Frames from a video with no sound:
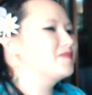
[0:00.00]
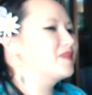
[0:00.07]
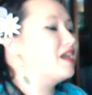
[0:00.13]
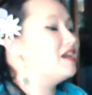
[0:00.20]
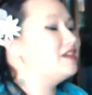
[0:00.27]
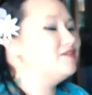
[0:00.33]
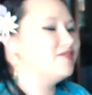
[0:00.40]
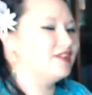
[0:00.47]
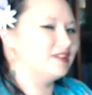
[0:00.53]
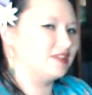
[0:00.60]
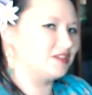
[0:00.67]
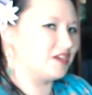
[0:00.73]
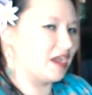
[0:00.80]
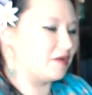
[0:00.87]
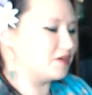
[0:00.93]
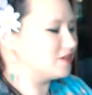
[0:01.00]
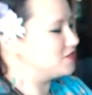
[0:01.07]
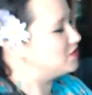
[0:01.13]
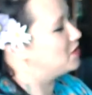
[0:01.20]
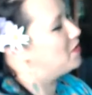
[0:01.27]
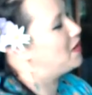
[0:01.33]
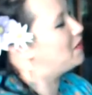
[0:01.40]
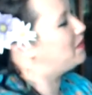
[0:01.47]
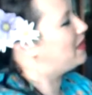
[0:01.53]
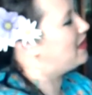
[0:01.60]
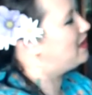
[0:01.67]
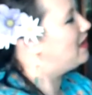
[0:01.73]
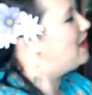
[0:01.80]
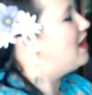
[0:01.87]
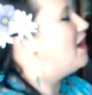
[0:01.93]
get volunteer hours. So I'm
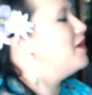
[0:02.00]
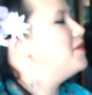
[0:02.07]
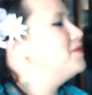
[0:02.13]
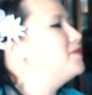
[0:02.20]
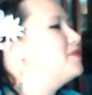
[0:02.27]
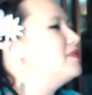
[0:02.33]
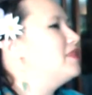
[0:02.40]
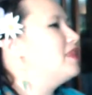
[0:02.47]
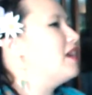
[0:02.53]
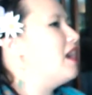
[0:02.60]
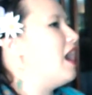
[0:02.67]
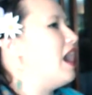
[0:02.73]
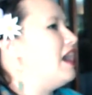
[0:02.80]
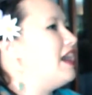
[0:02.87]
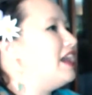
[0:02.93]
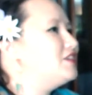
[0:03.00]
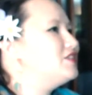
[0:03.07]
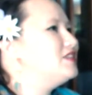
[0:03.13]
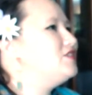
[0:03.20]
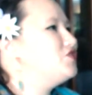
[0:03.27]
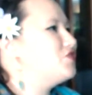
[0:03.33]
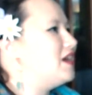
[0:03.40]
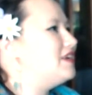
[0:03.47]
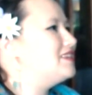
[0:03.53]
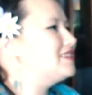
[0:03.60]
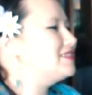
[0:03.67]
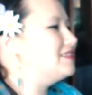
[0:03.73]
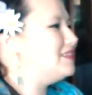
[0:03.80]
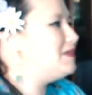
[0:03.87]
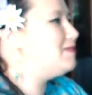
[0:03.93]
I actually try to
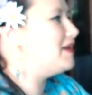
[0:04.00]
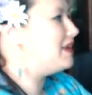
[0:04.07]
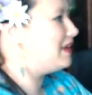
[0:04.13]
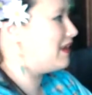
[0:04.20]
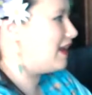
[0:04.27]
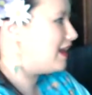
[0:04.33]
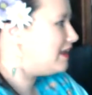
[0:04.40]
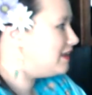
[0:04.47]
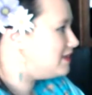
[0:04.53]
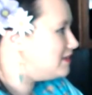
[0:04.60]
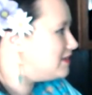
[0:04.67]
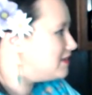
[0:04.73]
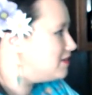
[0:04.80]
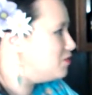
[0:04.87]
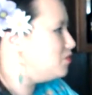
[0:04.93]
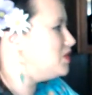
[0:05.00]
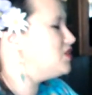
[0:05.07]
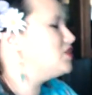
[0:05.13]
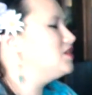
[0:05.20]
sleep at night, which